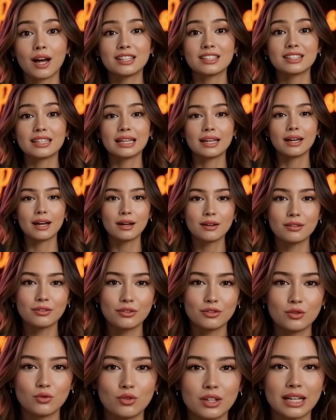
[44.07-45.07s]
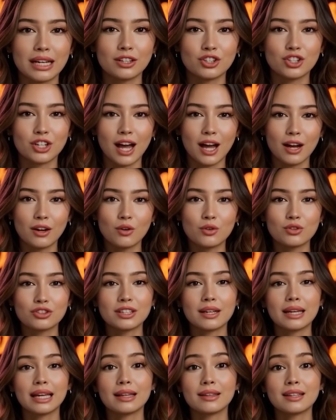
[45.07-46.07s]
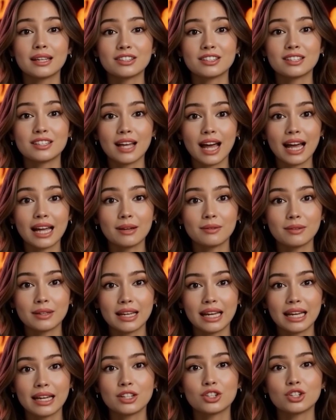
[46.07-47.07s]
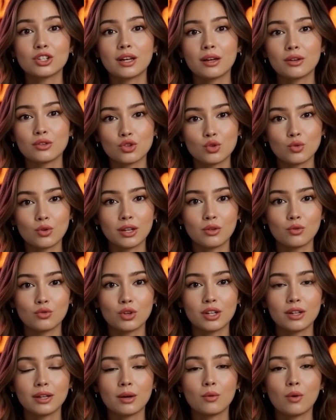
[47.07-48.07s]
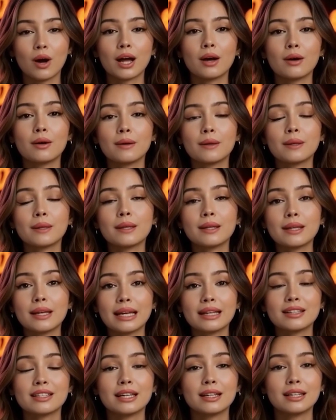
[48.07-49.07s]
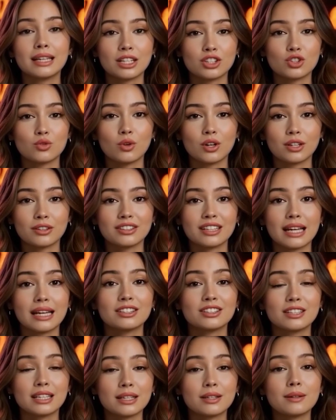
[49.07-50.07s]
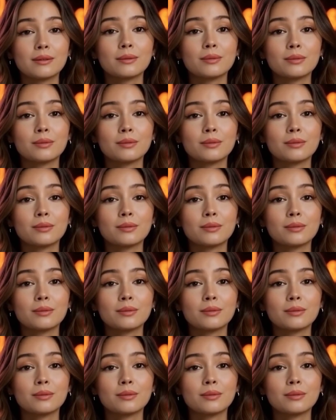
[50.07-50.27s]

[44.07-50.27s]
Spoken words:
see 3 channels in the same niche doing really well, it's a niche worth testing.